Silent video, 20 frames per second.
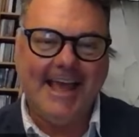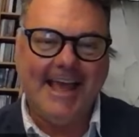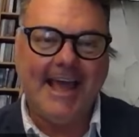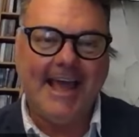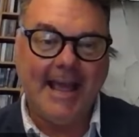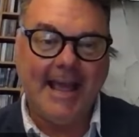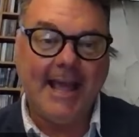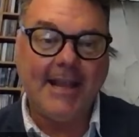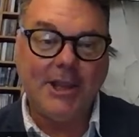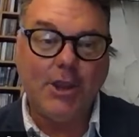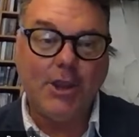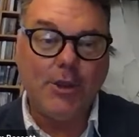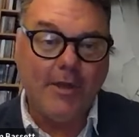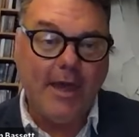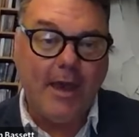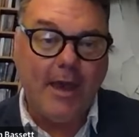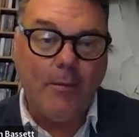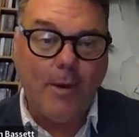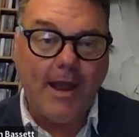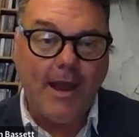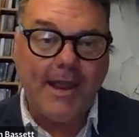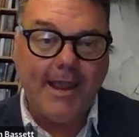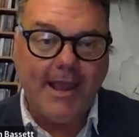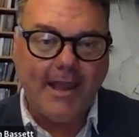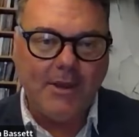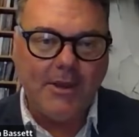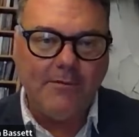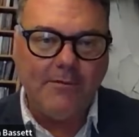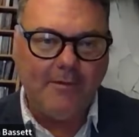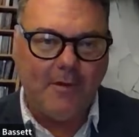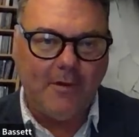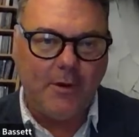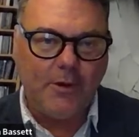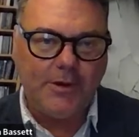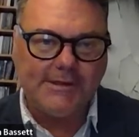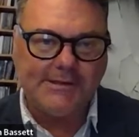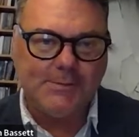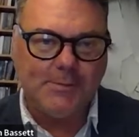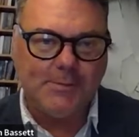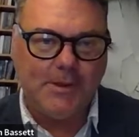And are you that way? Are you
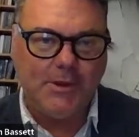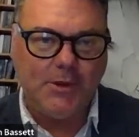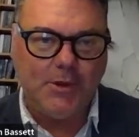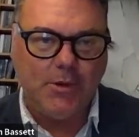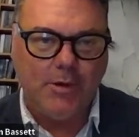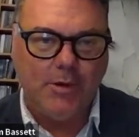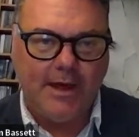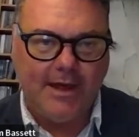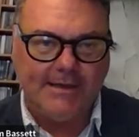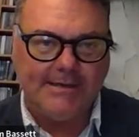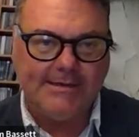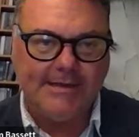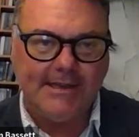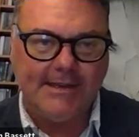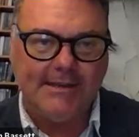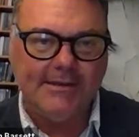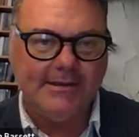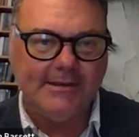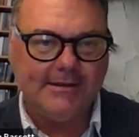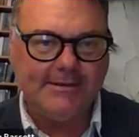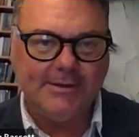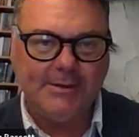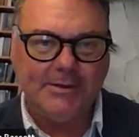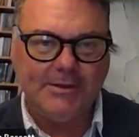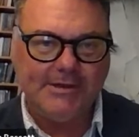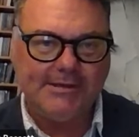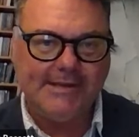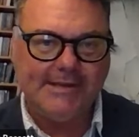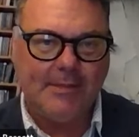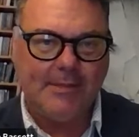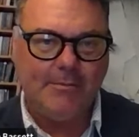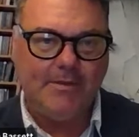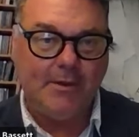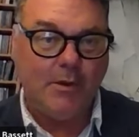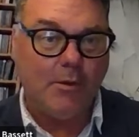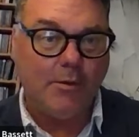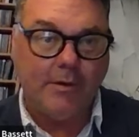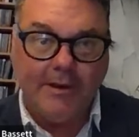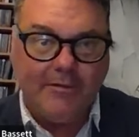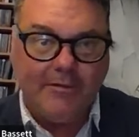focused when you're acting, doing the same
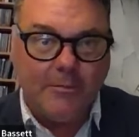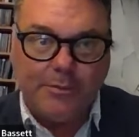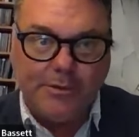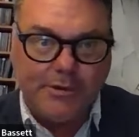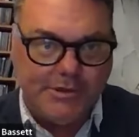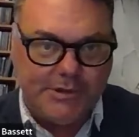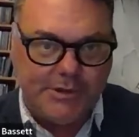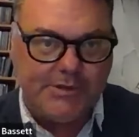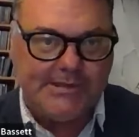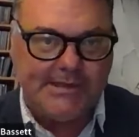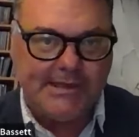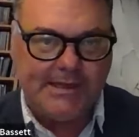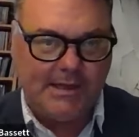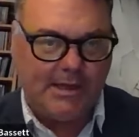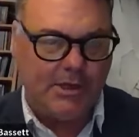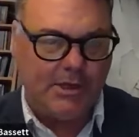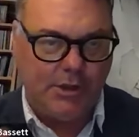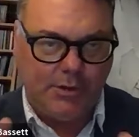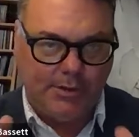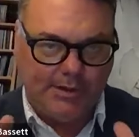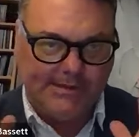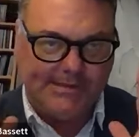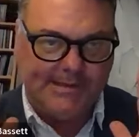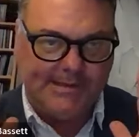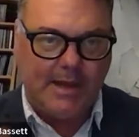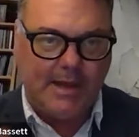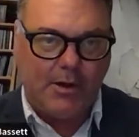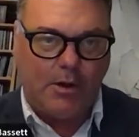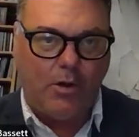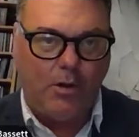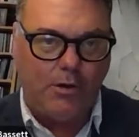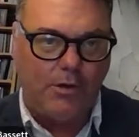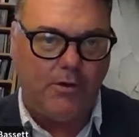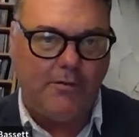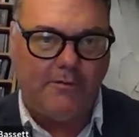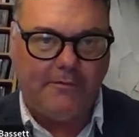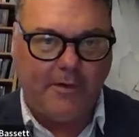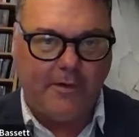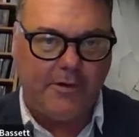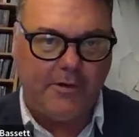thing, or even producing? Are you is that all
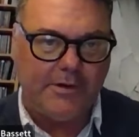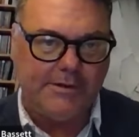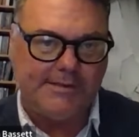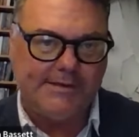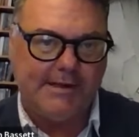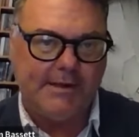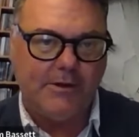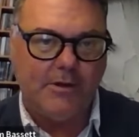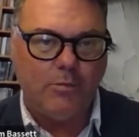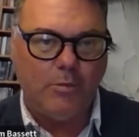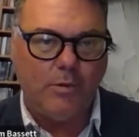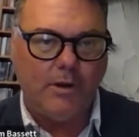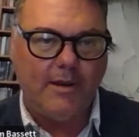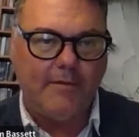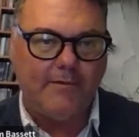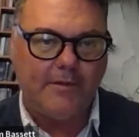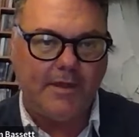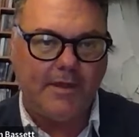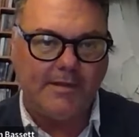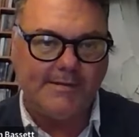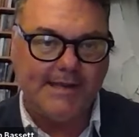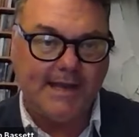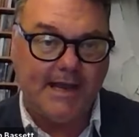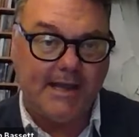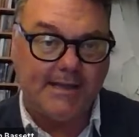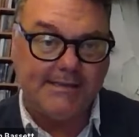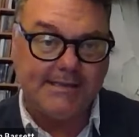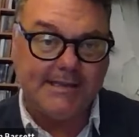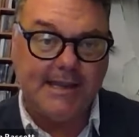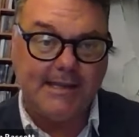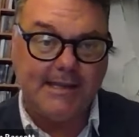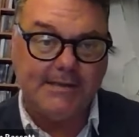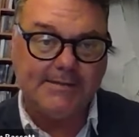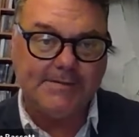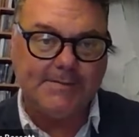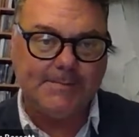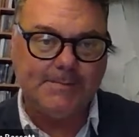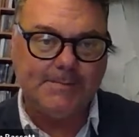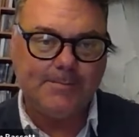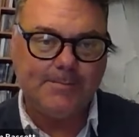you're focusing on, whatever that task is?